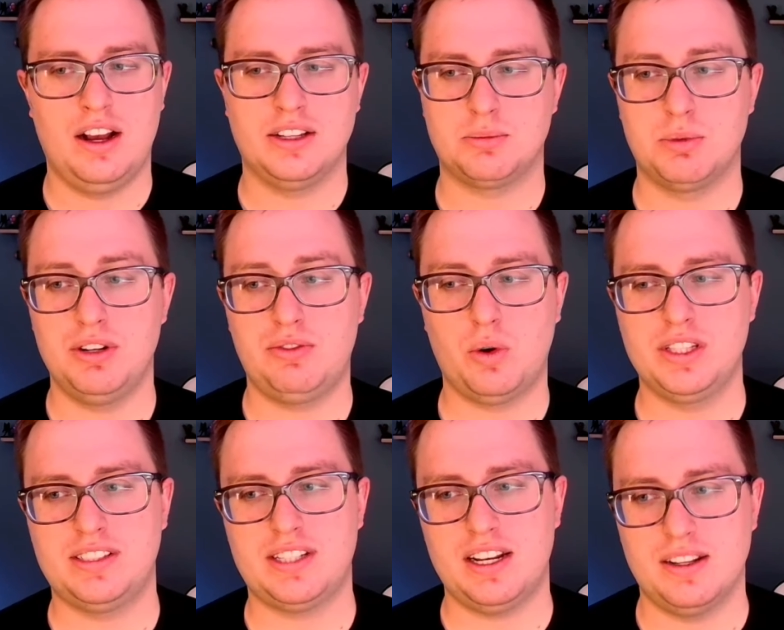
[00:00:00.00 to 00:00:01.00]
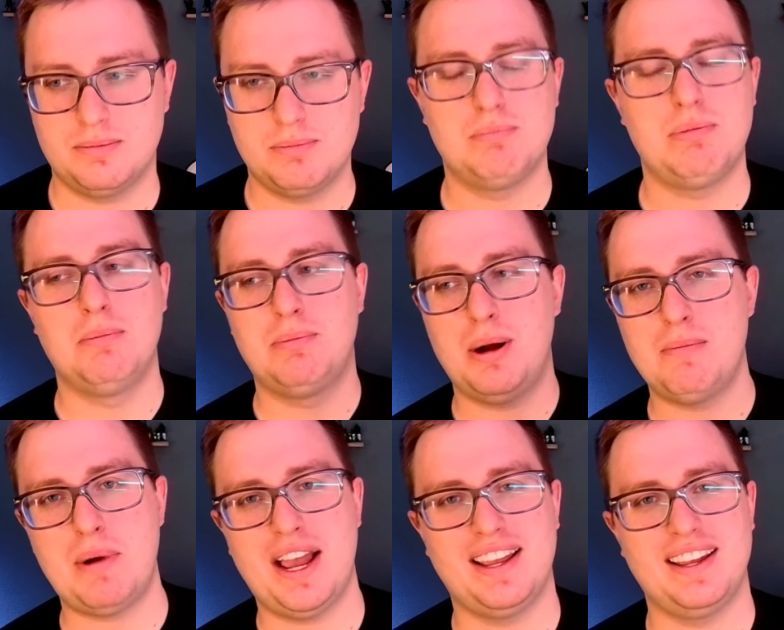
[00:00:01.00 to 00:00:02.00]
Some reefroids tend to bump up
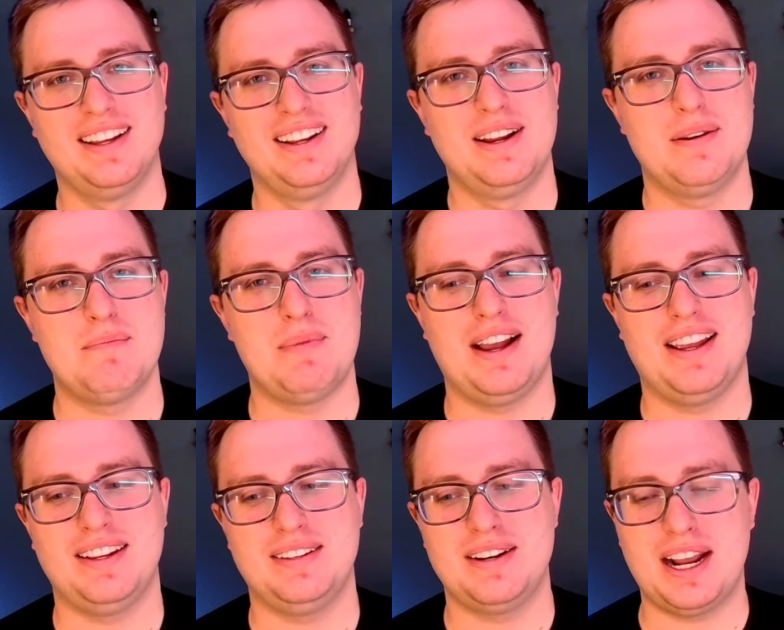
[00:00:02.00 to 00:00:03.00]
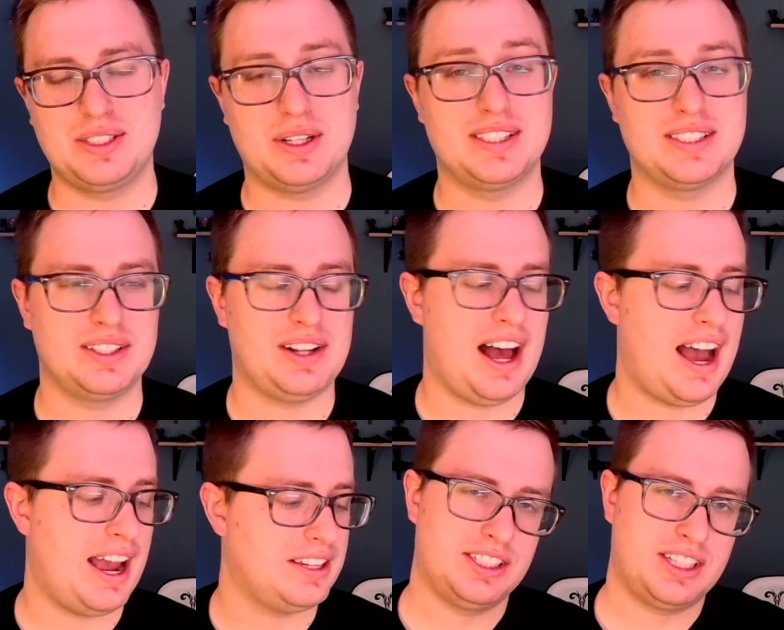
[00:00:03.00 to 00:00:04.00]
my nitrates a little
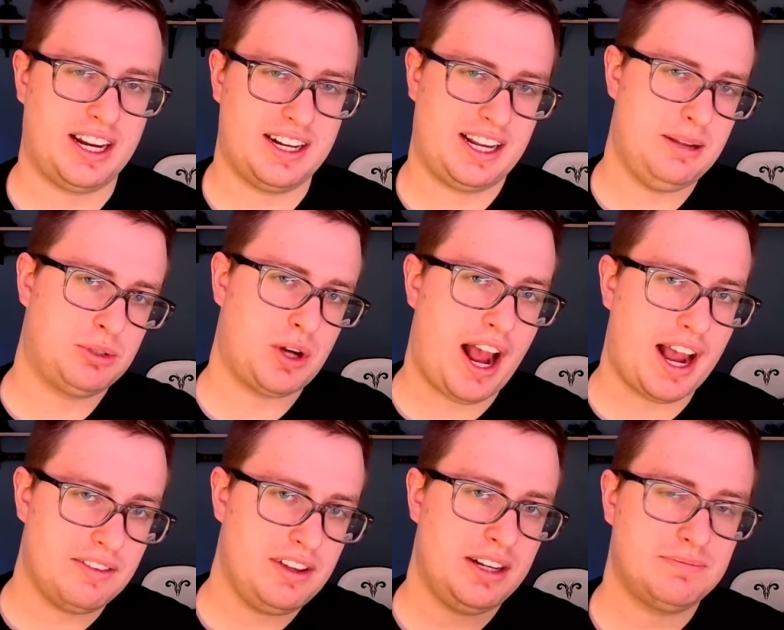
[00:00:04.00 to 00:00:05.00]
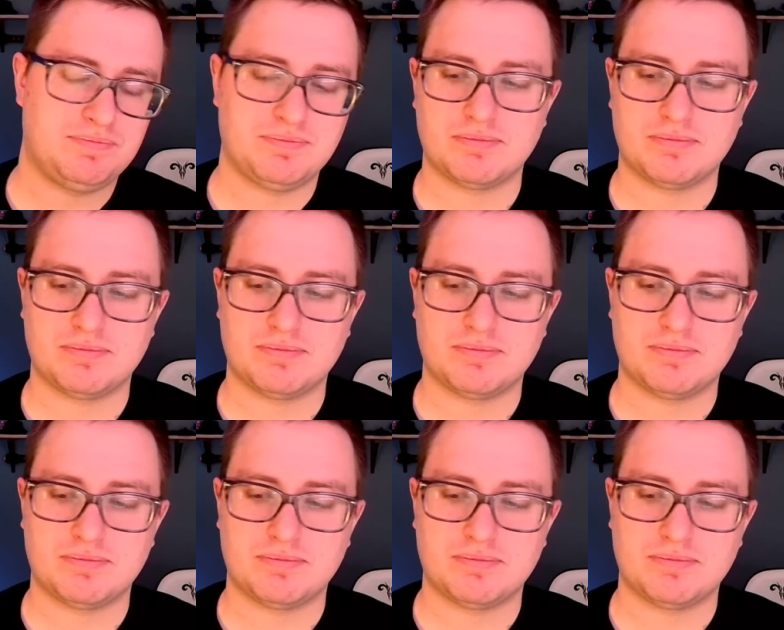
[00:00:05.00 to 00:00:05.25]
high. I just kind of keep track of it.